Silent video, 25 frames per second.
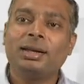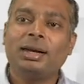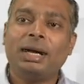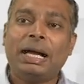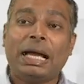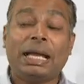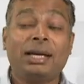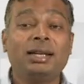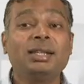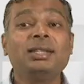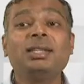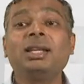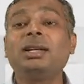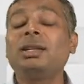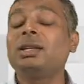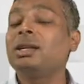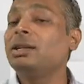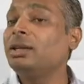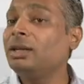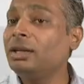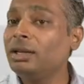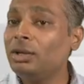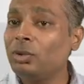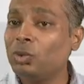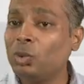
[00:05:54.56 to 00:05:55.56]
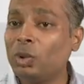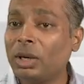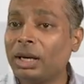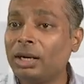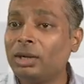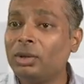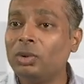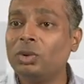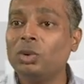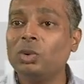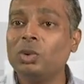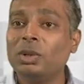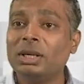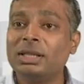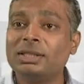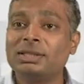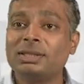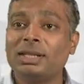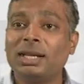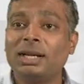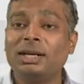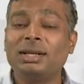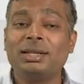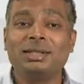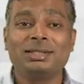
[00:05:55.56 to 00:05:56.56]
Another thing you can do is
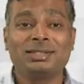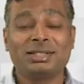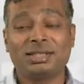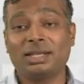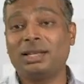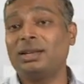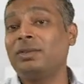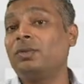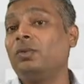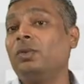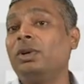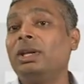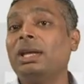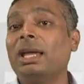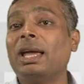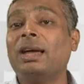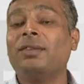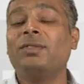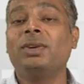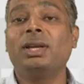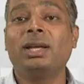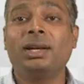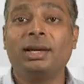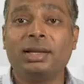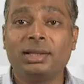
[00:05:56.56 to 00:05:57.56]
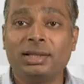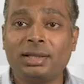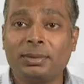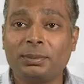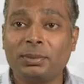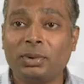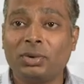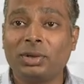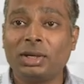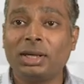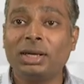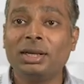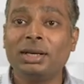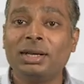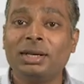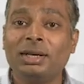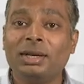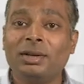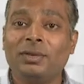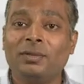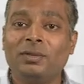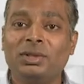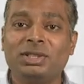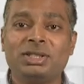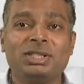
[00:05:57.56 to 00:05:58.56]
that, sir, we have another product
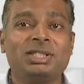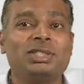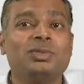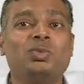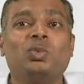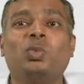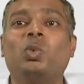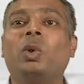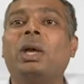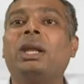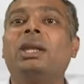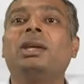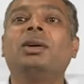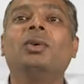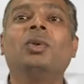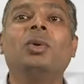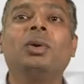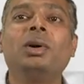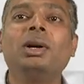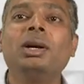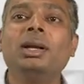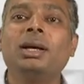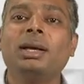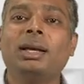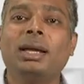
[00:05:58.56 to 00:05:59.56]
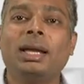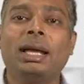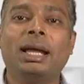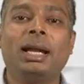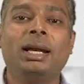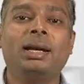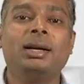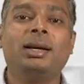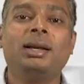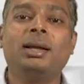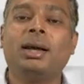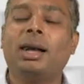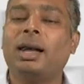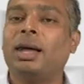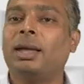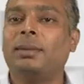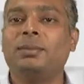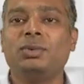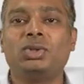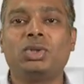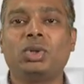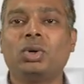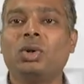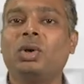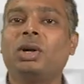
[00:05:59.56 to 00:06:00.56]
which is very good and I'm
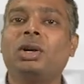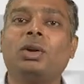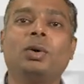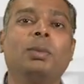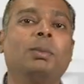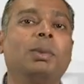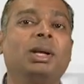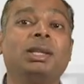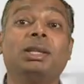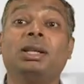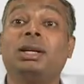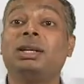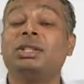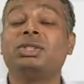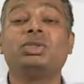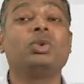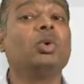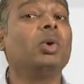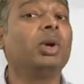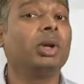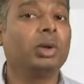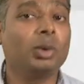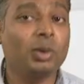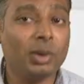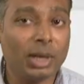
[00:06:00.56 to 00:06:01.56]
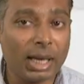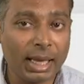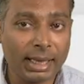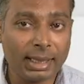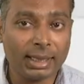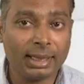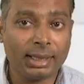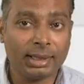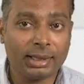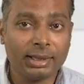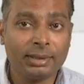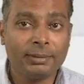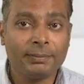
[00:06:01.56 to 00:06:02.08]
sure your mother is going to like it,